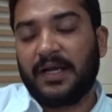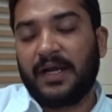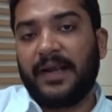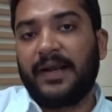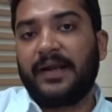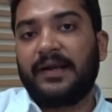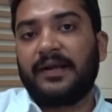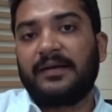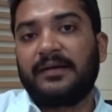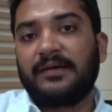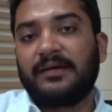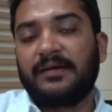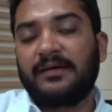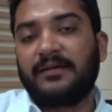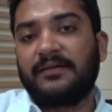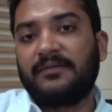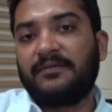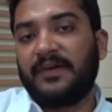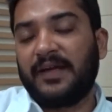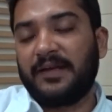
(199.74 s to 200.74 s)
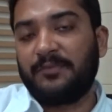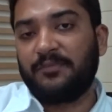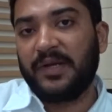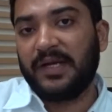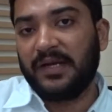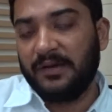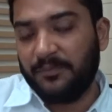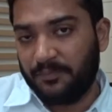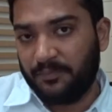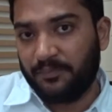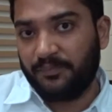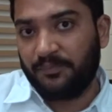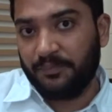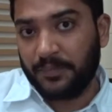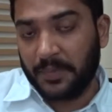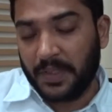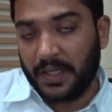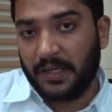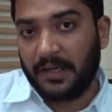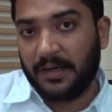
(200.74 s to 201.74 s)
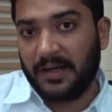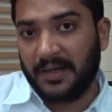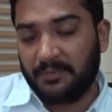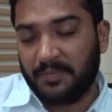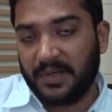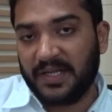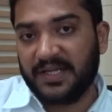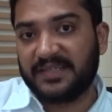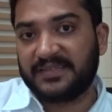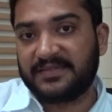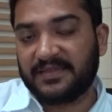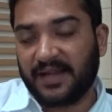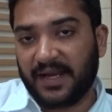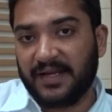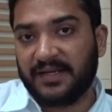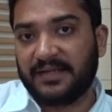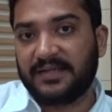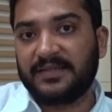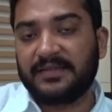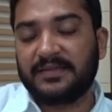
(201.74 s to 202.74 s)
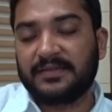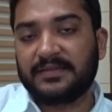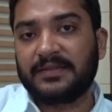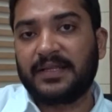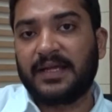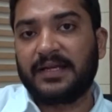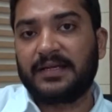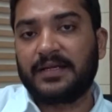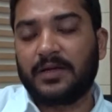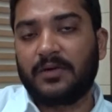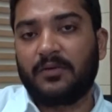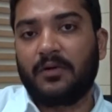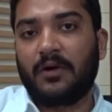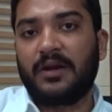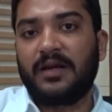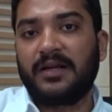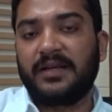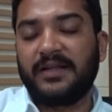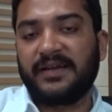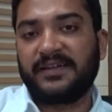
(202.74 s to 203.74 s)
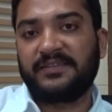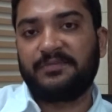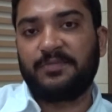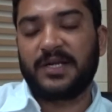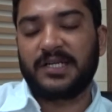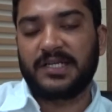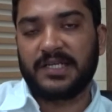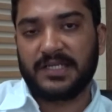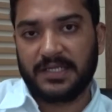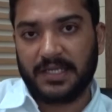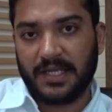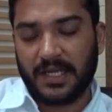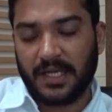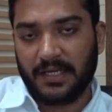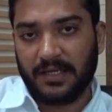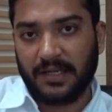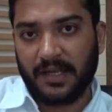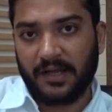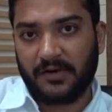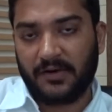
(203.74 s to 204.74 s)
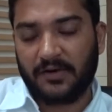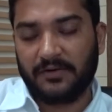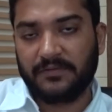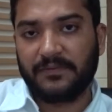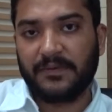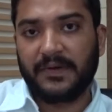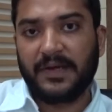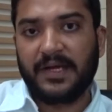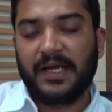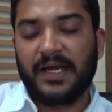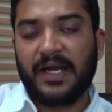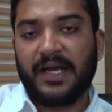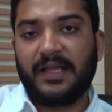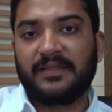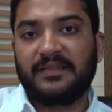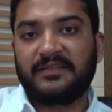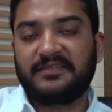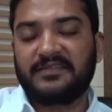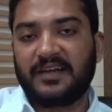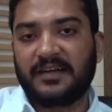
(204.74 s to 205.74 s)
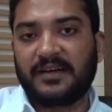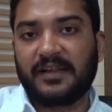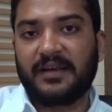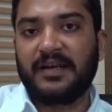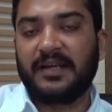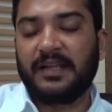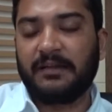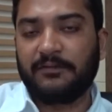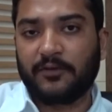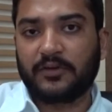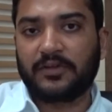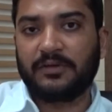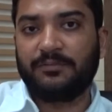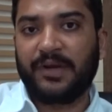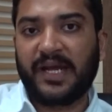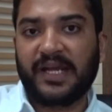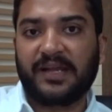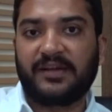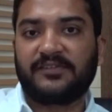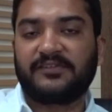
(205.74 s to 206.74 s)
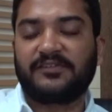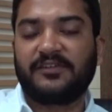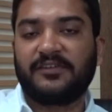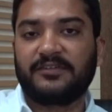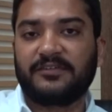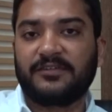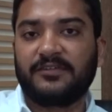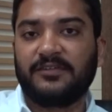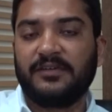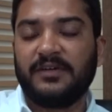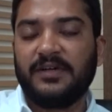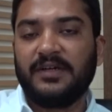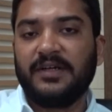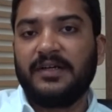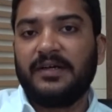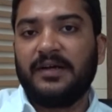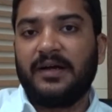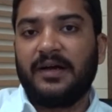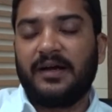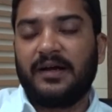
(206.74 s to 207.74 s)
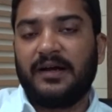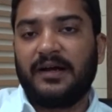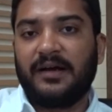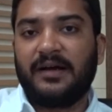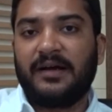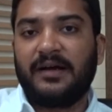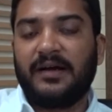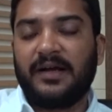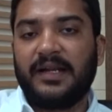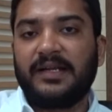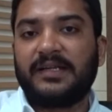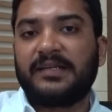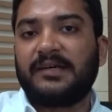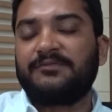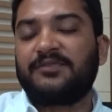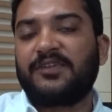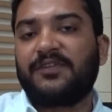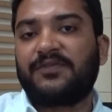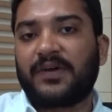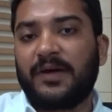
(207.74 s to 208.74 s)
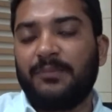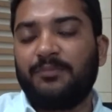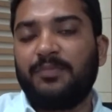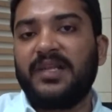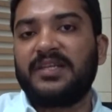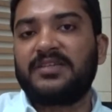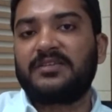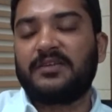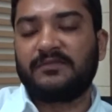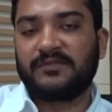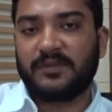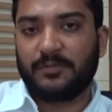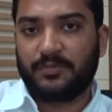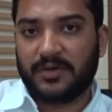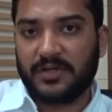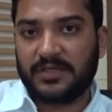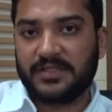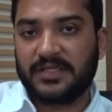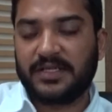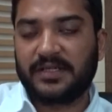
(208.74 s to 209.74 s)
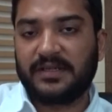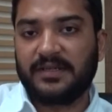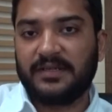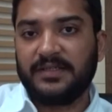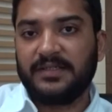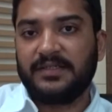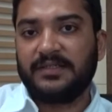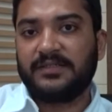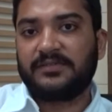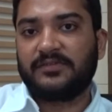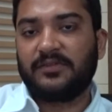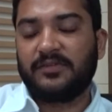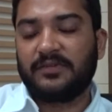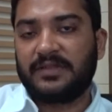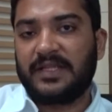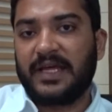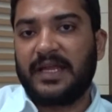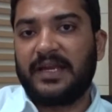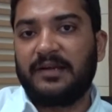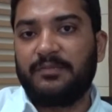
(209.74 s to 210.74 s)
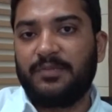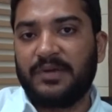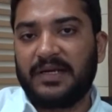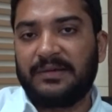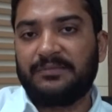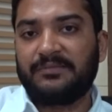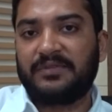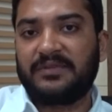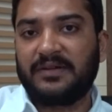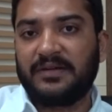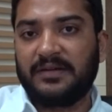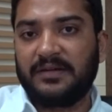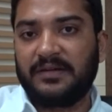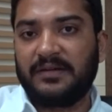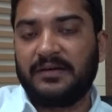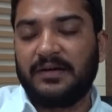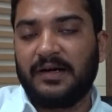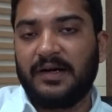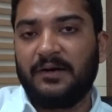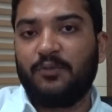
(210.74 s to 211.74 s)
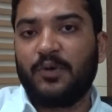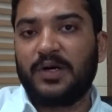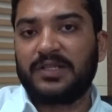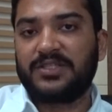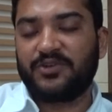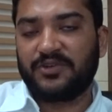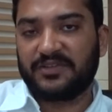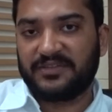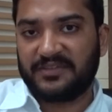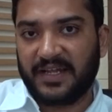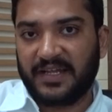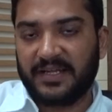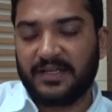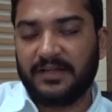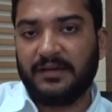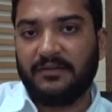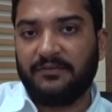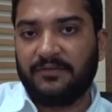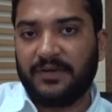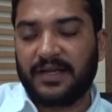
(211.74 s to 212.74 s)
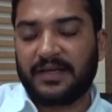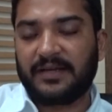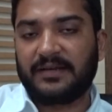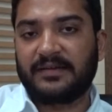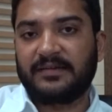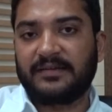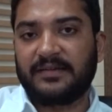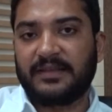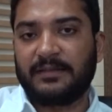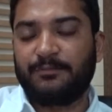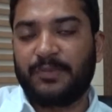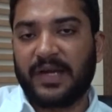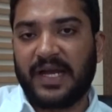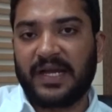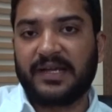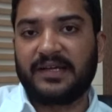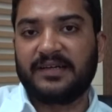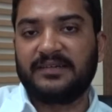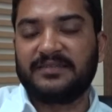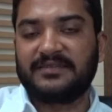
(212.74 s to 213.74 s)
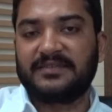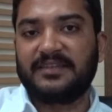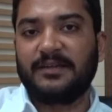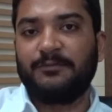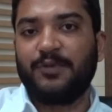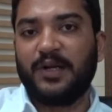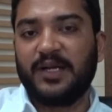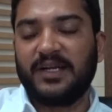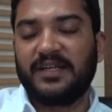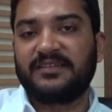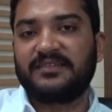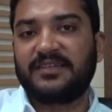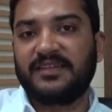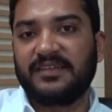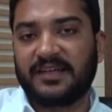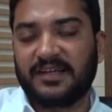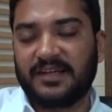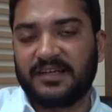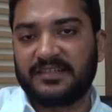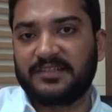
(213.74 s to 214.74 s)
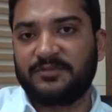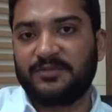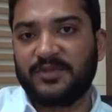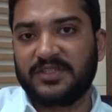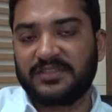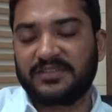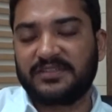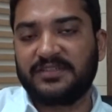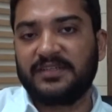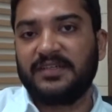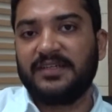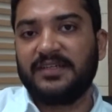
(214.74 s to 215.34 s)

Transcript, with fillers: And when bigger players enter, that quality aspect is taken care of, and the certainty for the bankers also uh, uh, in terms of completion of the project. So then it becomes a, a virtuous cycle where the bankers, the builders, and the customers